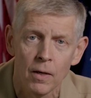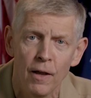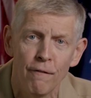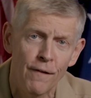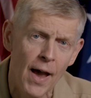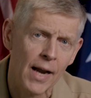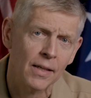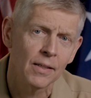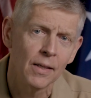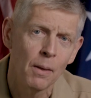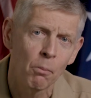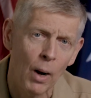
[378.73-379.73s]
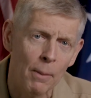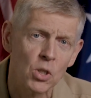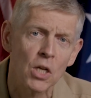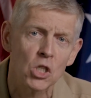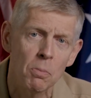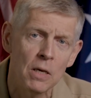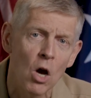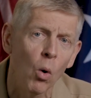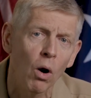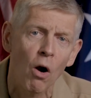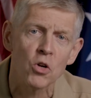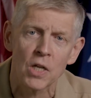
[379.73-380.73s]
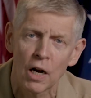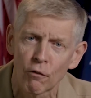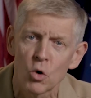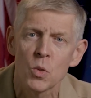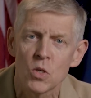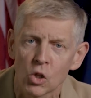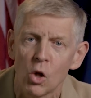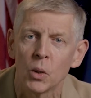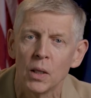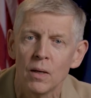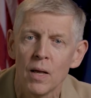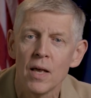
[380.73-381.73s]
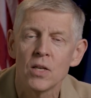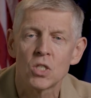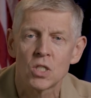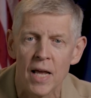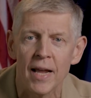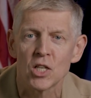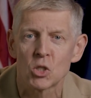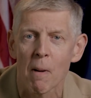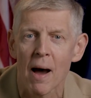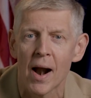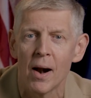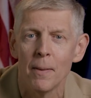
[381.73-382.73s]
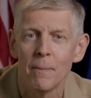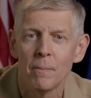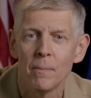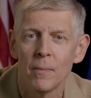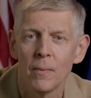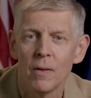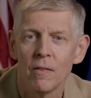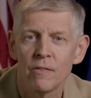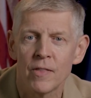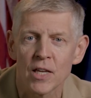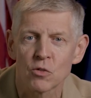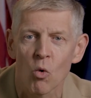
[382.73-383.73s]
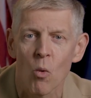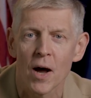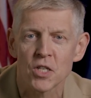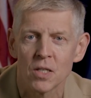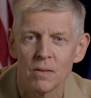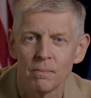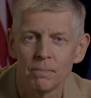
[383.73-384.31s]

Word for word: In fact, perhaps that should be ONR's anniversary slogan, Stay Inspired. Thanks for watching.